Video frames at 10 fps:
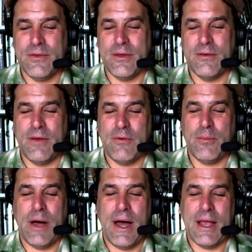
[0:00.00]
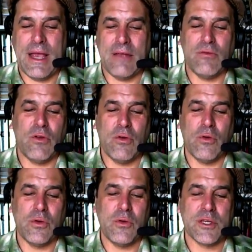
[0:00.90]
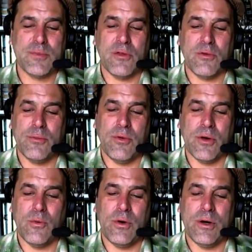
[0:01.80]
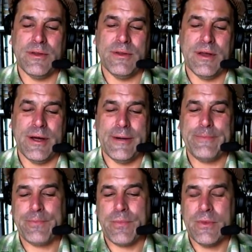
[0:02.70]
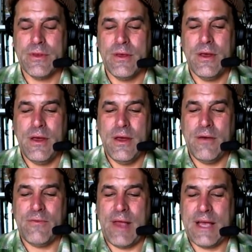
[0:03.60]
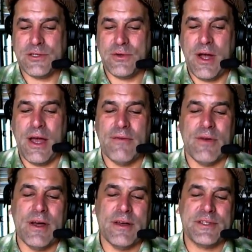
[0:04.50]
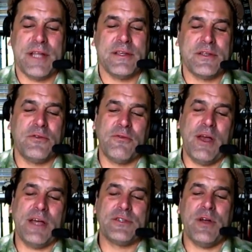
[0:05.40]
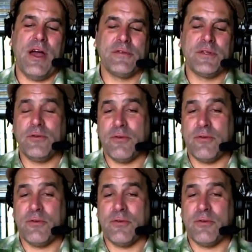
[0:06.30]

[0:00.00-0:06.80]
if you buy a new USB 3.1. Flash drive, SanDisk Ultra Flash drives or the